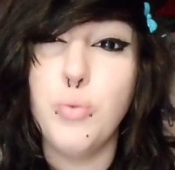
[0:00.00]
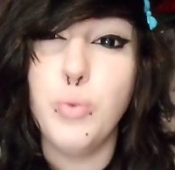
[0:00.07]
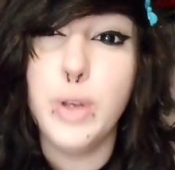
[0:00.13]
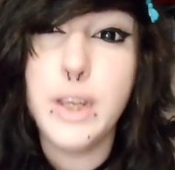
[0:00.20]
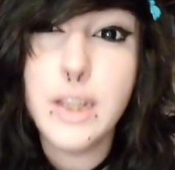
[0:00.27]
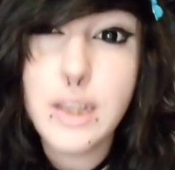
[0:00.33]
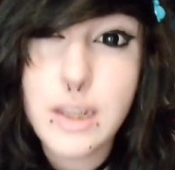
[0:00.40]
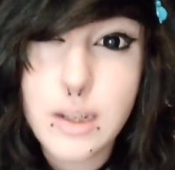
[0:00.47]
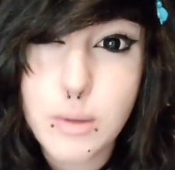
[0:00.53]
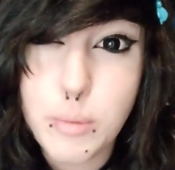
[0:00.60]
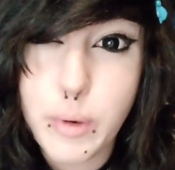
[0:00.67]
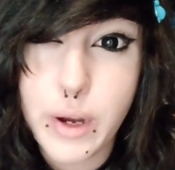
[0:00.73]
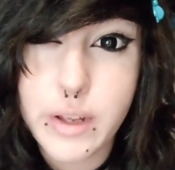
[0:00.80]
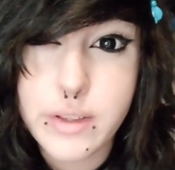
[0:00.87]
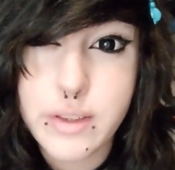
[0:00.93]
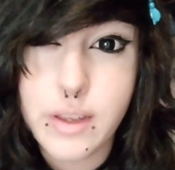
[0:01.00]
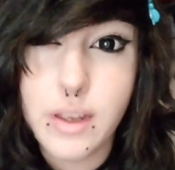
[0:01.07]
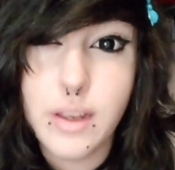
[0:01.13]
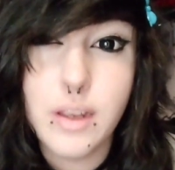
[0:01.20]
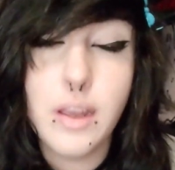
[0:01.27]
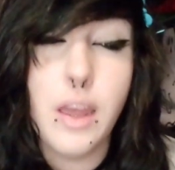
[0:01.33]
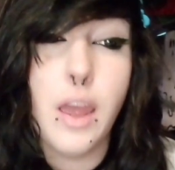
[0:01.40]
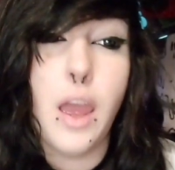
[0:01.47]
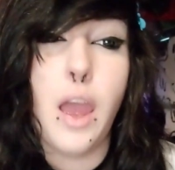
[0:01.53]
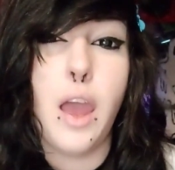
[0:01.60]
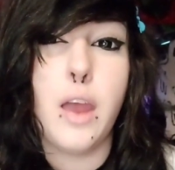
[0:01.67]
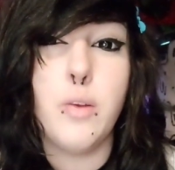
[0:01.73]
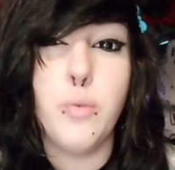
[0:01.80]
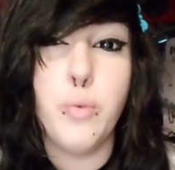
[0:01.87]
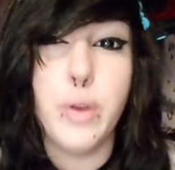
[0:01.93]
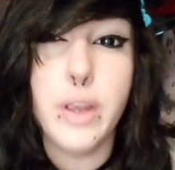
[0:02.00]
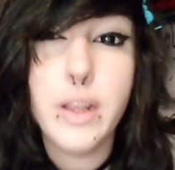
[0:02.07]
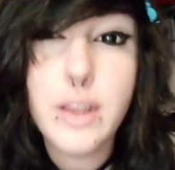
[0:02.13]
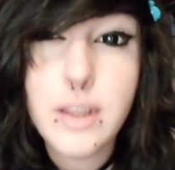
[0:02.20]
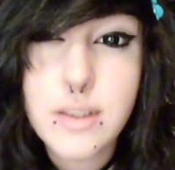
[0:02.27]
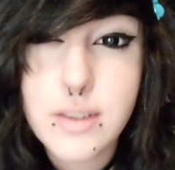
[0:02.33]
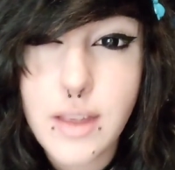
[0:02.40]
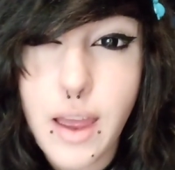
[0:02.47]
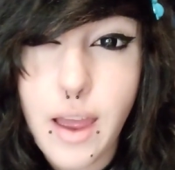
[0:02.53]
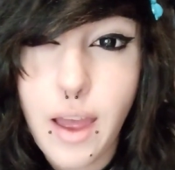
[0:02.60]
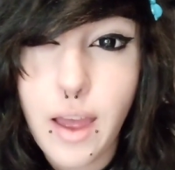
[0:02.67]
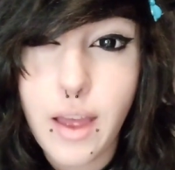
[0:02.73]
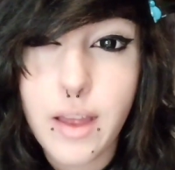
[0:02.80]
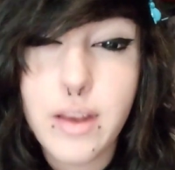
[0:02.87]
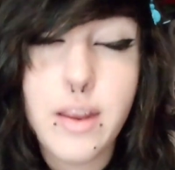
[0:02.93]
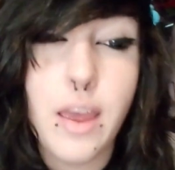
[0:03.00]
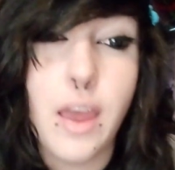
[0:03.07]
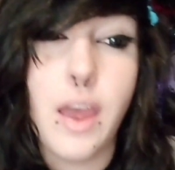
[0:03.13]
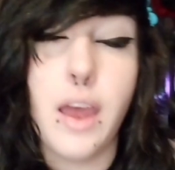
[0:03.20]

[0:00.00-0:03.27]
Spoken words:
really depressing and really sad,